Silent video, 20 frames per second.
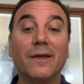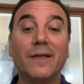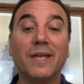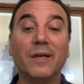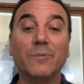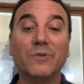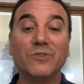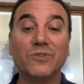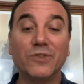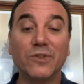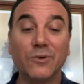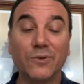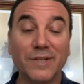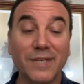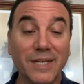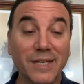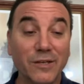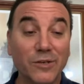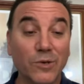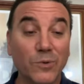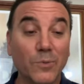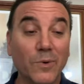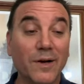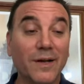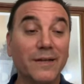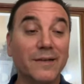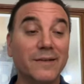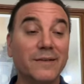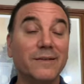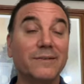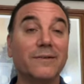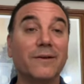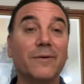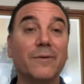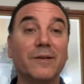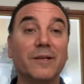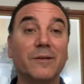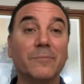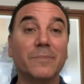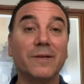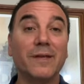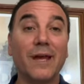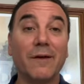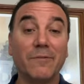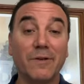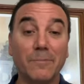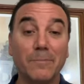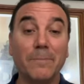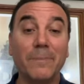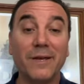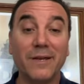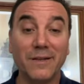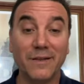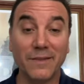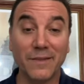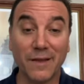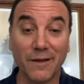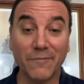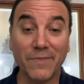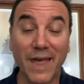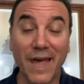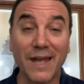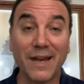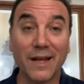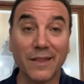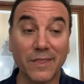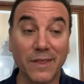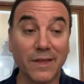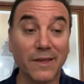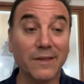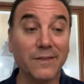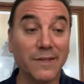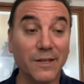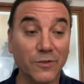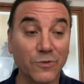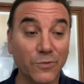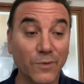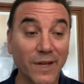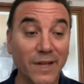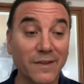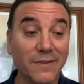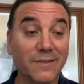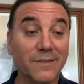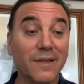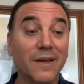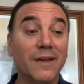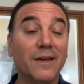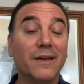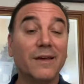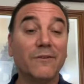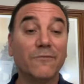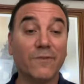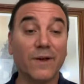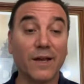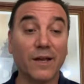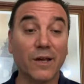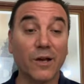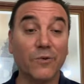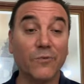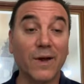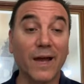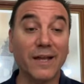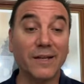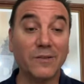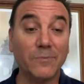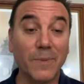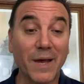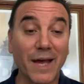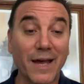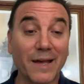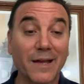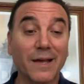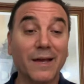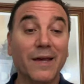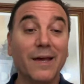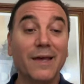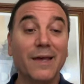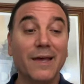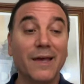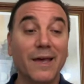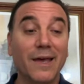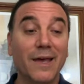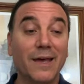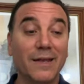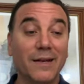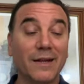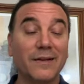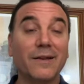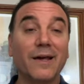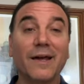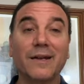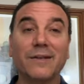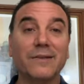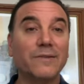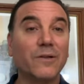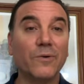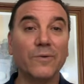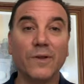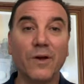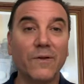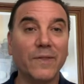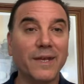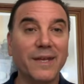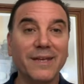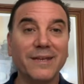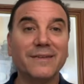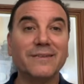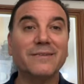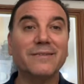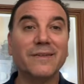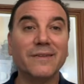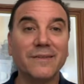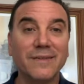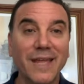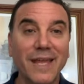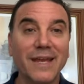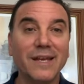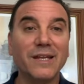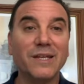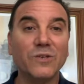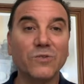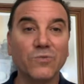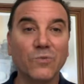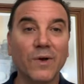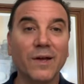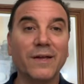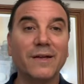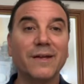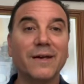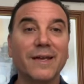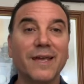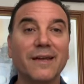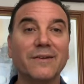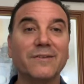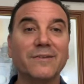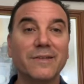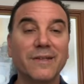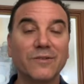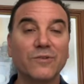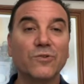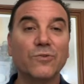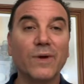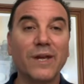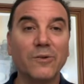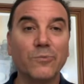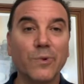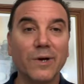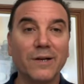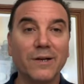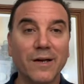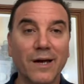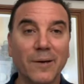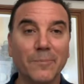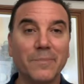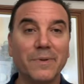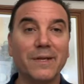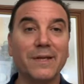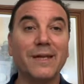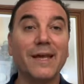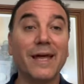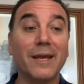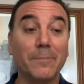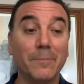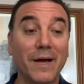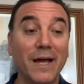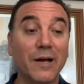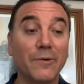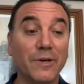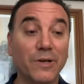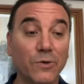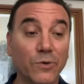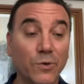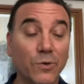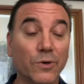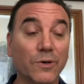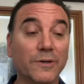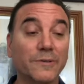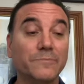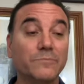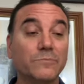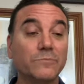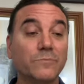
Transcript: He was 13-1. He's going to be every bit of that, I think, in this race. Franco rides back. And I just don't know that he can sustain his run against this Grade 1 company at a mile and a quarter.